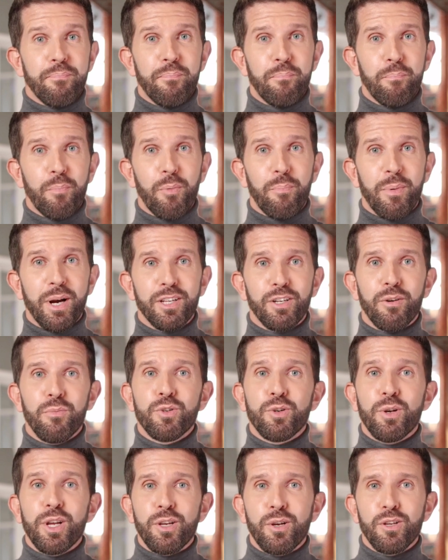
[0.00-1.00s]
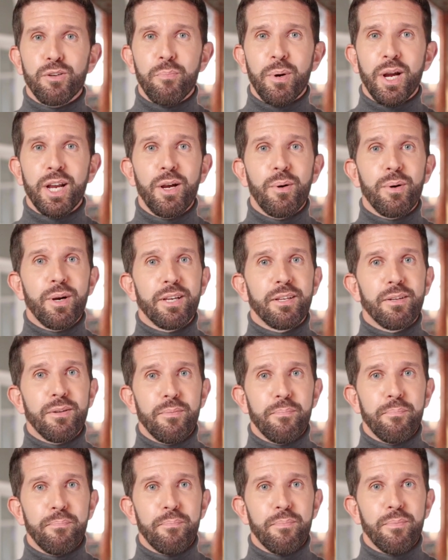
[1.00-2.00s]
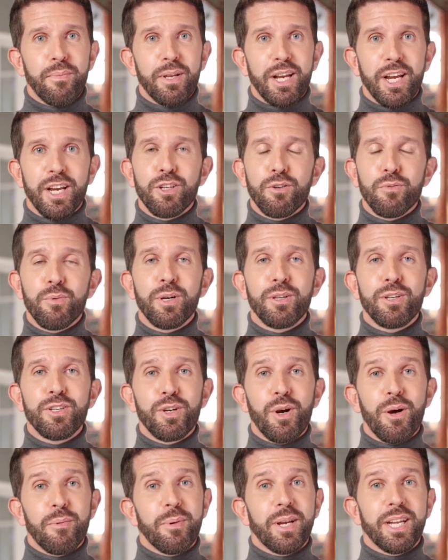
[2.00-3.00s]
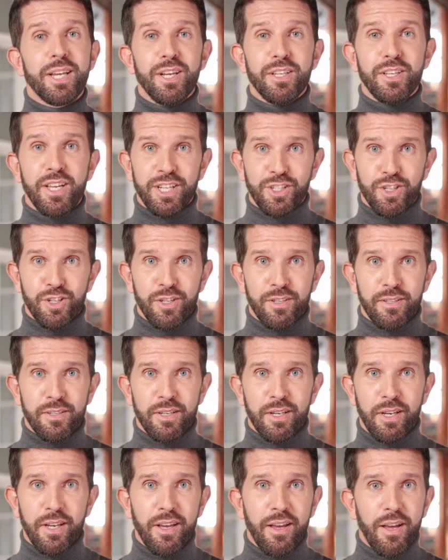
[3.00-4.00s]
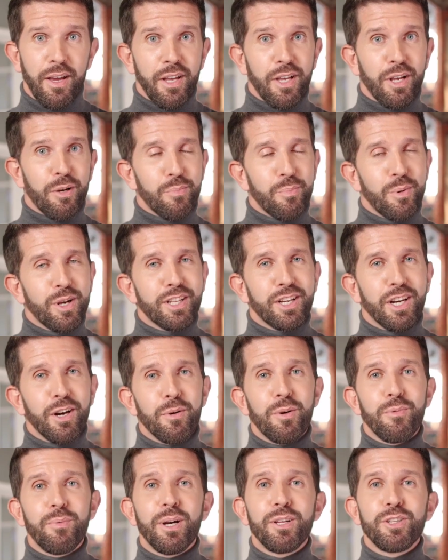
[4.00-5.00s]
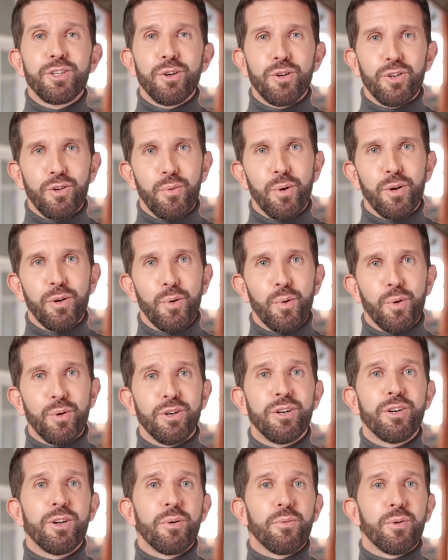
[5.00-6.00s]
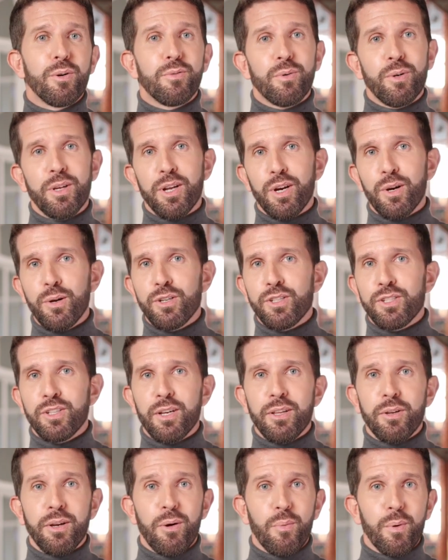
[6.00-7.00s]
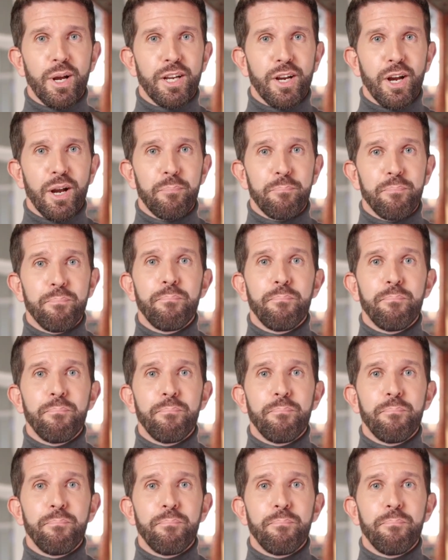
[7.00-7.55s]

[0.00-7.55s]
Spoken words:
Momentum traders pile in, hedge funds start paying attention, and retail investors who ignored silver for years suddenly wake up.